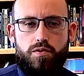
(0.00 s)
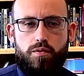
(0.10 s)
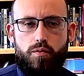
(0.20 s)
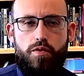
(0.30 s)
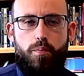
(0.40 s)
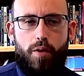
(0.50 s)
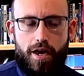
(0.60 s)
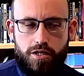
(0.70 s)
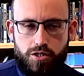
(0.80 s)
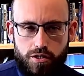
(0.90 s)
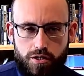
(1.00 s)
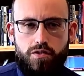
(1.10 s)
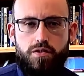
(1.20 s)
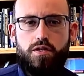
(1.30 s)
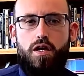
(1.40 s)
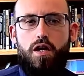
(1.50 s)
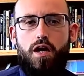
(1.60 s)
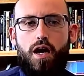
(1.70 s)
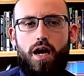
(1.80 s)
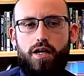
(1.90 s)
with patience
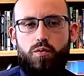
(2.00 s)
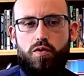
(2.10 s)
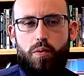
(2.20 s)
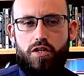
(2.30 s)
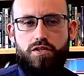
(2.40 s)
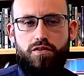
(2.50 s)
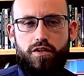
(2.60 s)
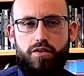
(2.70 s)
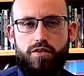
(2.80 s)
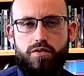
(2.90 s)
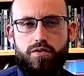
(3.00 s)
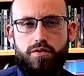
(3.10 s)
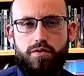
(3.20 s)
and with perseverance.